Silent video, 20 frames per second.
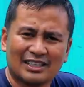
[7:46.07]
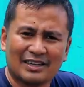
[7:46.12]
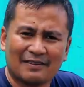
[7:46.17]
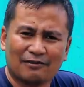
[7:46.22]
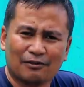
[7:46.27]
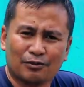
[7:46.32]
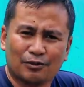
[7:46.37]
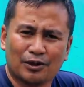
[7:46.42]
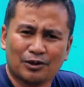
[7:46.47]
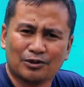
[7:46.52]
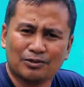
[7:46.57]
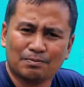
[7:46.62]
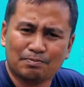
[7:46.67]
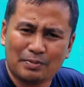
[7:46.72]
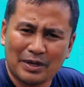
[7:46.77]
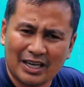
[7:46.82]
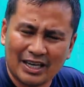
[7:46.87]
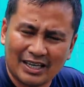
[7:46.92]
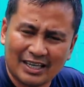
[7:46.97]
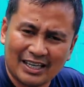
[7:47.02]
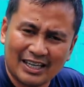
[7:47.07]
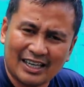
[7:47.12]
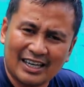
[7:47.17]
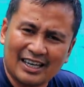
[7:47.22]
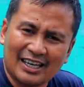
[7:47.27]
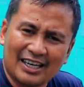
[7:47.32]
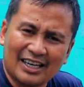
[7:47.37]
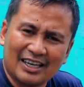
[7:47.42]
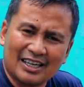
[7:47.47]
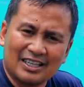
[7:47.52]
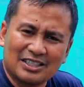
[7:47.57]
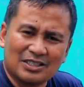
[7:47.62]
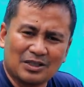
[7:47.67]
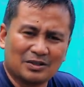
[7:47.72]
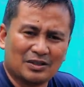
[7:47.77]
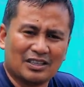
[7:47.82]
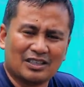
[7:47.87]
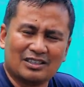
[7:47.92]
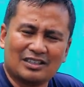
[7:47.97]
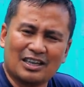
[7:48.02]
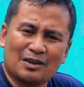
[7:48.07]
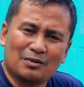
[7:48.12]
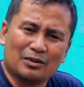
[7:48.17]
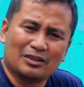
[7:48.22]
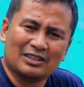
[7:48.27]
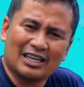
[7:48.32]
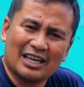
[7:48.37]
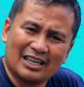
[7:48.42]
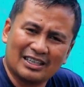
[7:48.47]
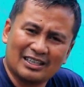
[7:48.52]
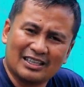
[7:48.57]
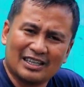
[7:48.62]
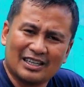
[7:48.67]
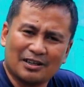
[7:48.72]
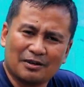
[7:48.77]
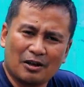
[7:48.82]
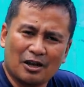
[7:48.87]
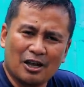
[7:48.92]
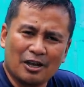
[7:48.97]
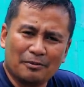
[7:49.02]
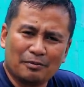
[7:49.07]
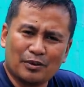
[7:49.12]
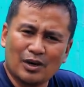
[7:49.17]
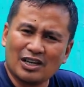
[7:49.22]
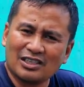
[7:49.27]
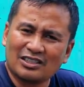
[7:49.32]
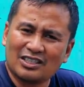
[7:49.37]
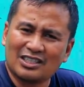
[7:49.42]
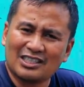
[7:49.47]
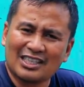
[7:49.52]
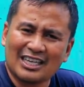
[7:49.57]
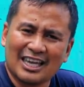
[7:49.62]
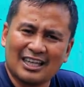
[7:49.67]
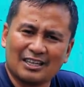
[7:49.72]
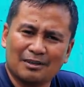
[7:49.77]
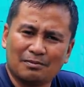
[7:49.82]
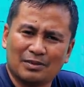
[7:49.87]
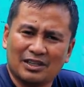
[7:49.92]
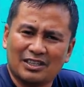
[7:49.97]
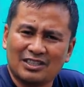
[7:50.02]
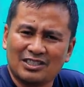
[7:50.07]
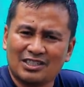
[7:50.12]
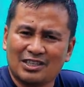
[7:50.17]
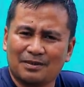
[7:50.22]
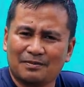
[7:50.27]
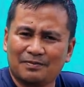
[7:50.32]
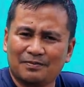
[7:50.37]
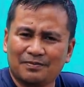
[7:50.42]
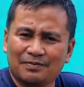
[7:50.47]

that have grown big so that they will not practice cannibalism.